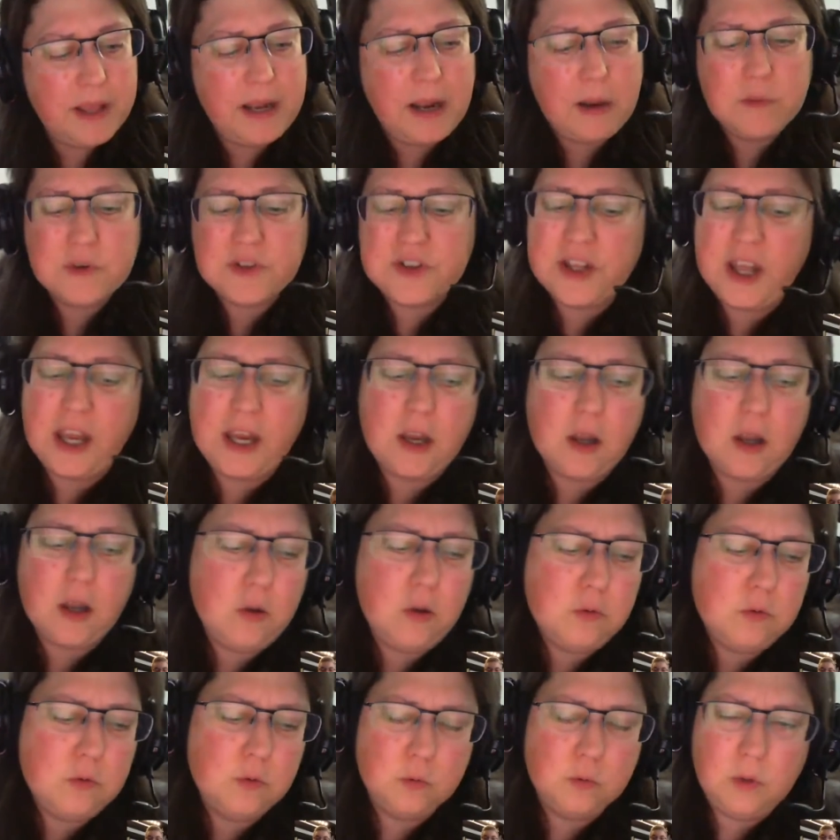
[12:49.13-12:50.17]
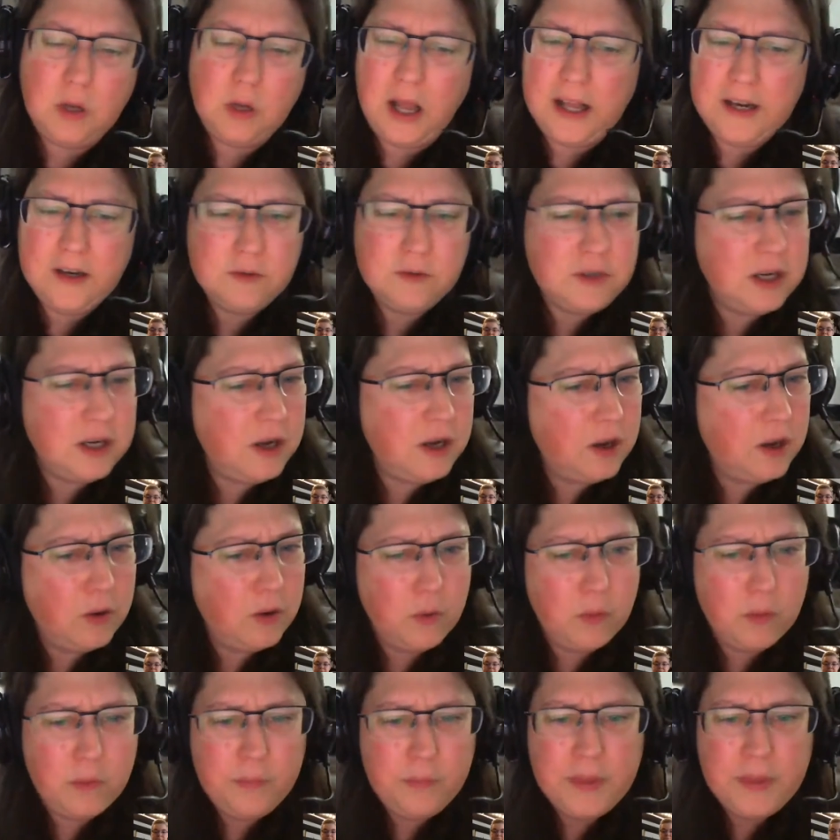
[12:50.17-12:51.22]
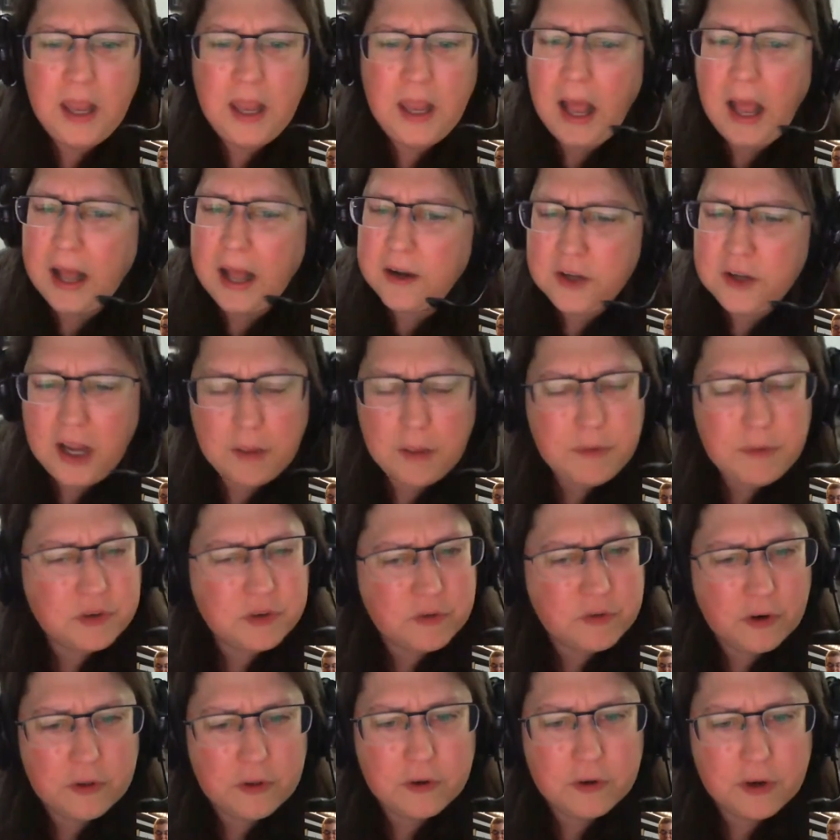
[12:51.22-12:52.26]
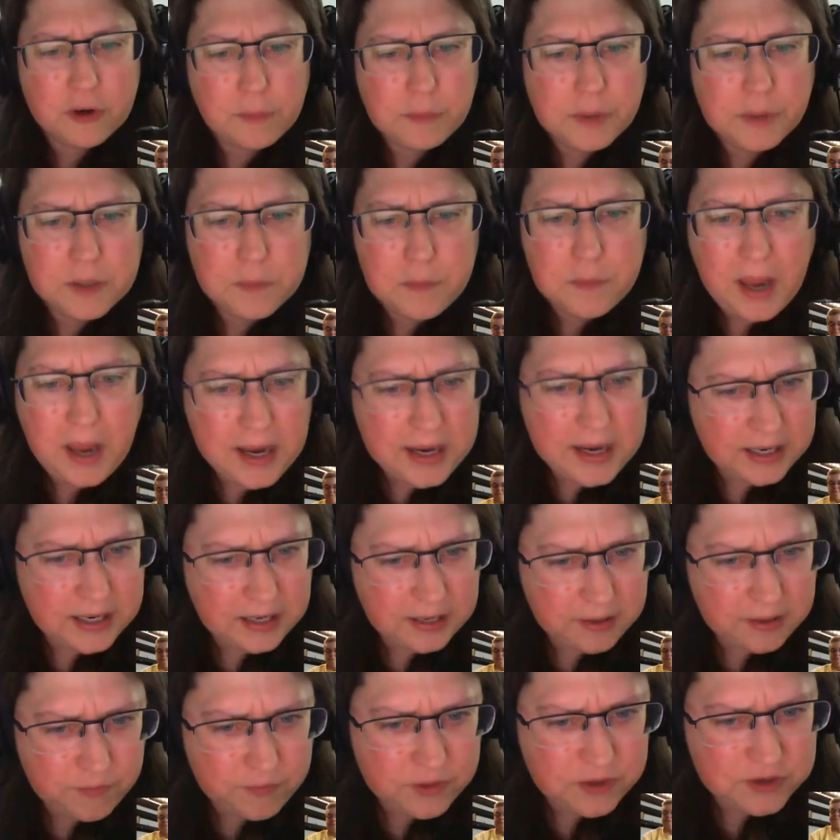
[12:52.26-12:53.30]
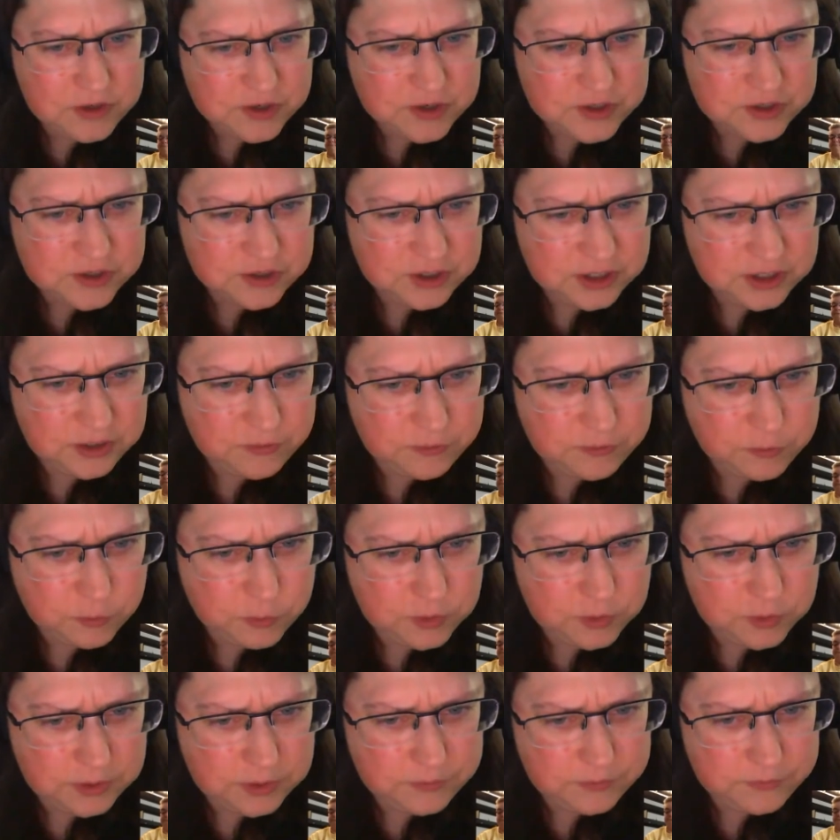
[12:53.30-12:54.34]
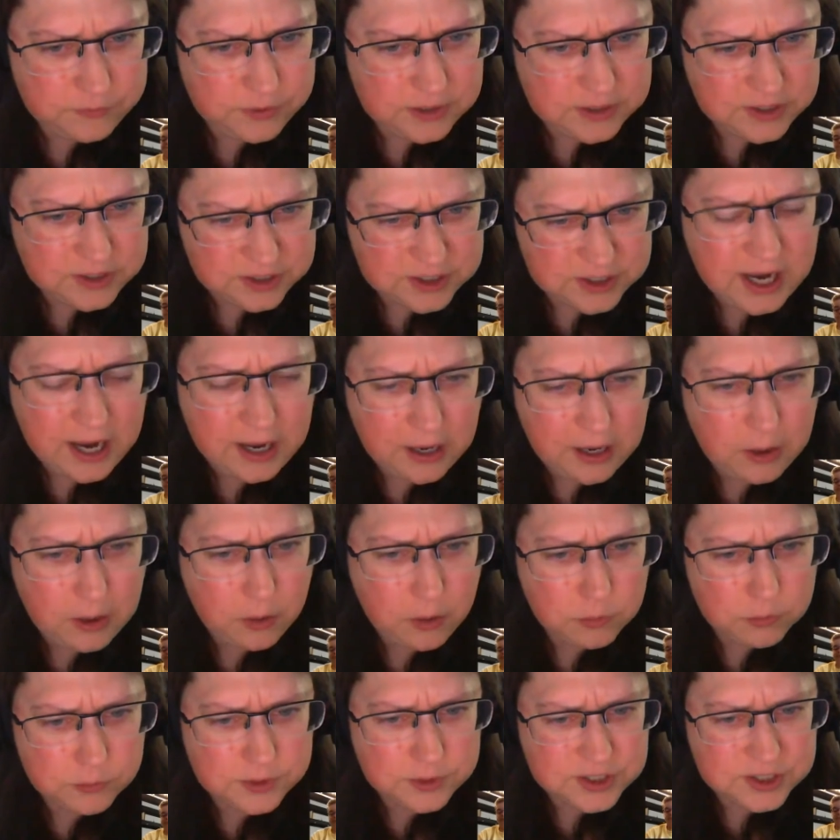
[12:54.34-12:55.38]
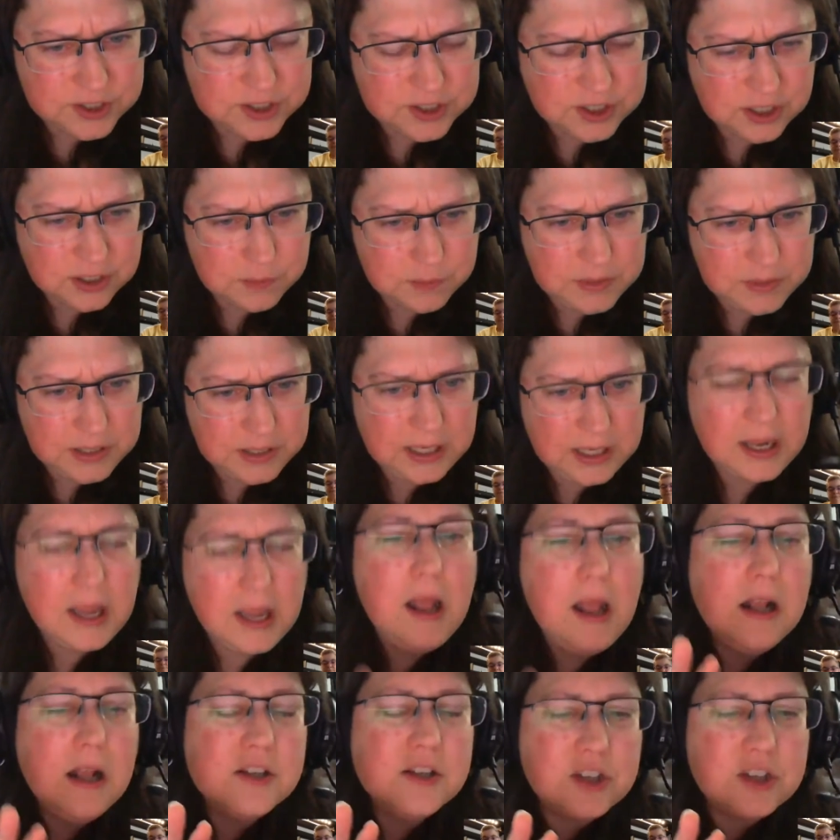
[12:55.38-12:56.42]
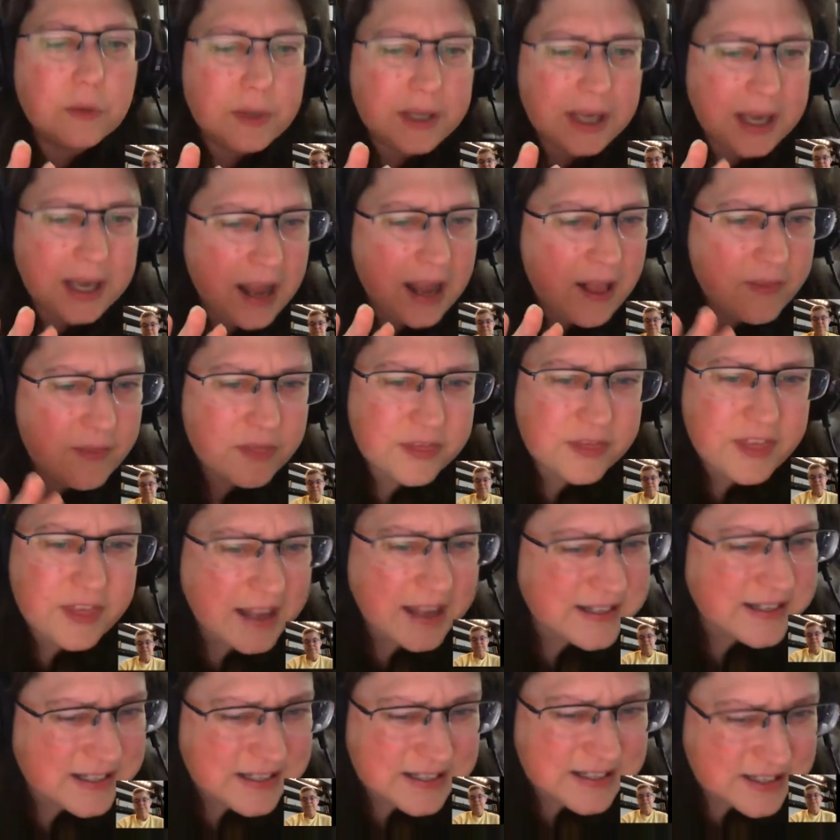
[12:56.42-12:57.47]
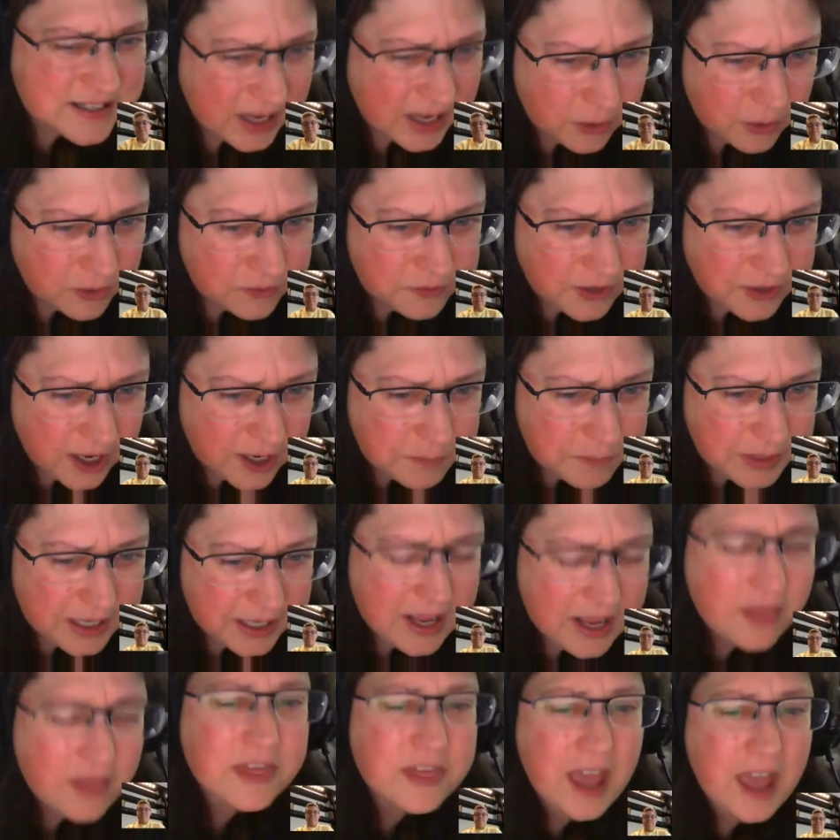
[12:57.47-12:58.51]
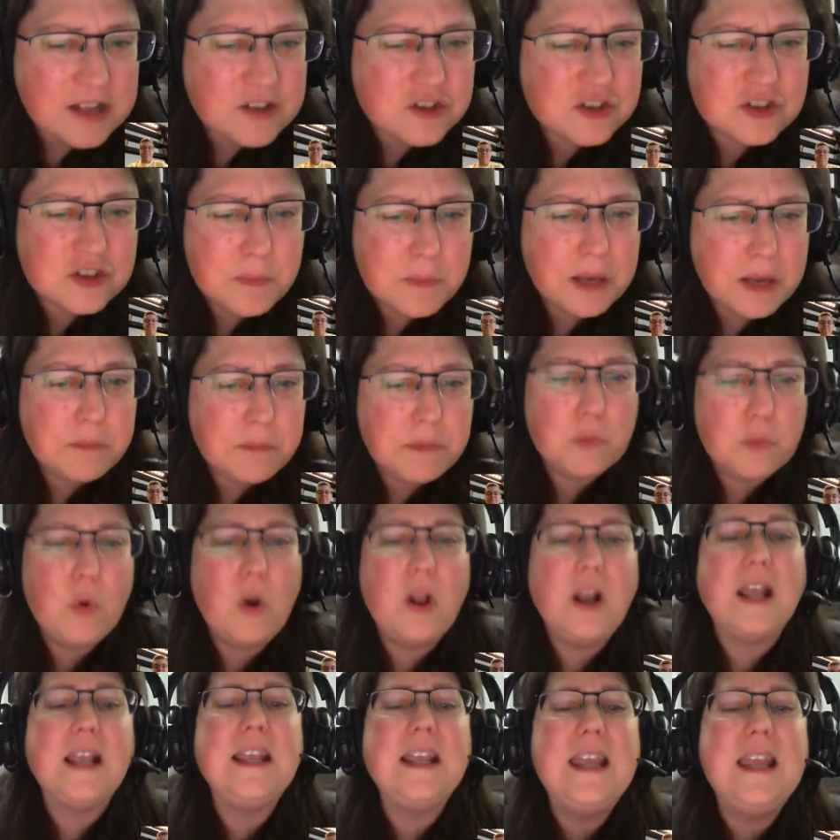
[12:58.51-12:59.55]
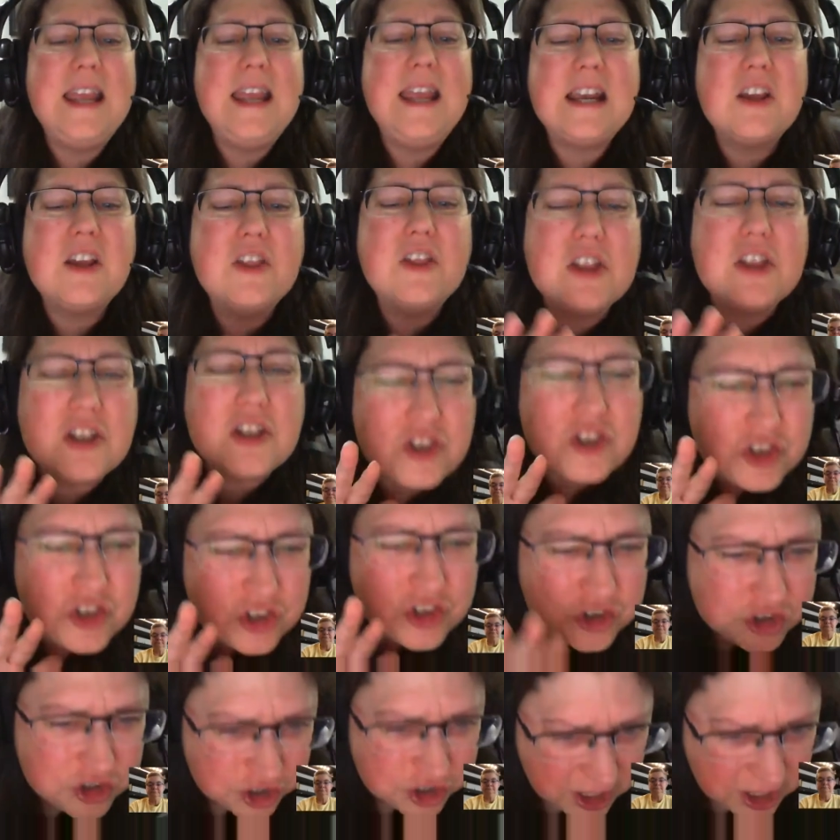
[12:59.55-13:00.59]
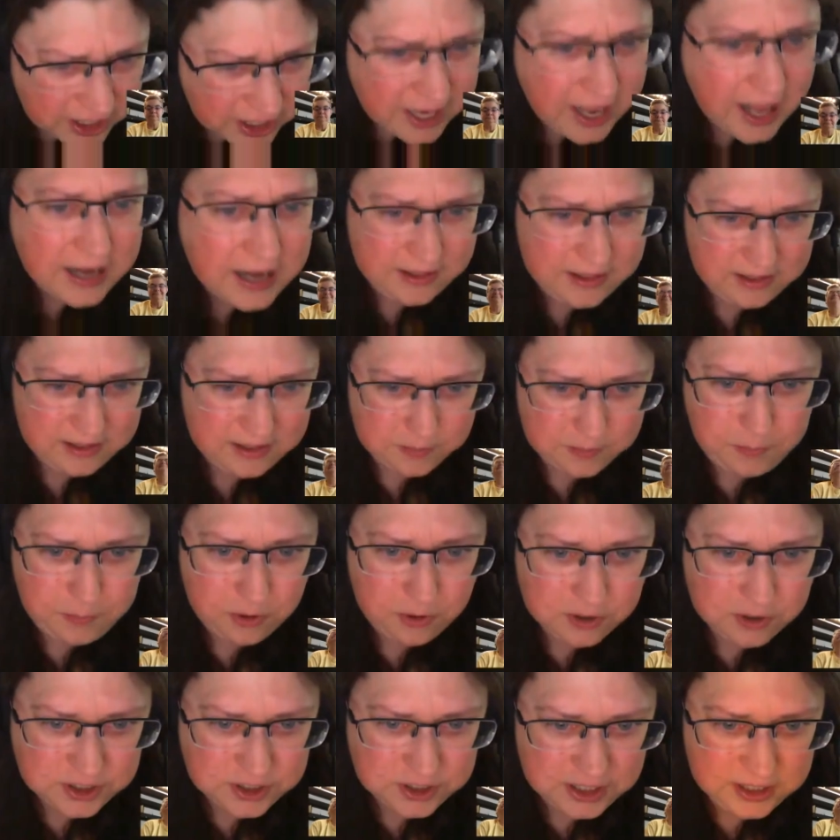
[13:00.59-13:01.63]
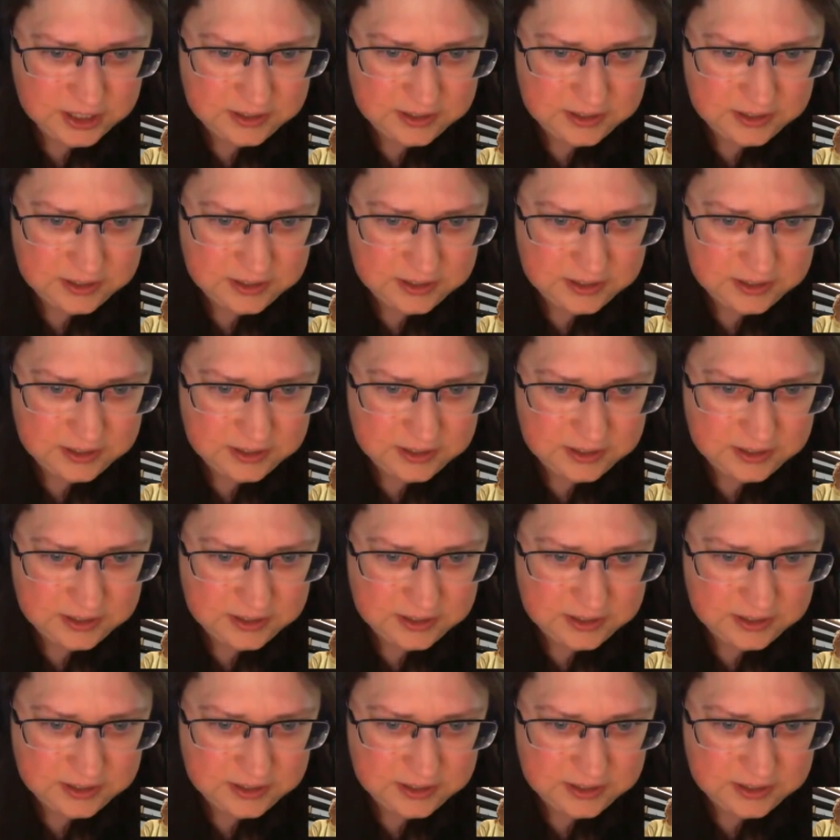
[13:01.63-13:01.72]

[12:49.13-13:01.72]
I was like, oh, I don't know how much further I'm going to make it if this is how this is going to be. So again, that didn't terrify me. That just made me want to kick the shit out of this person.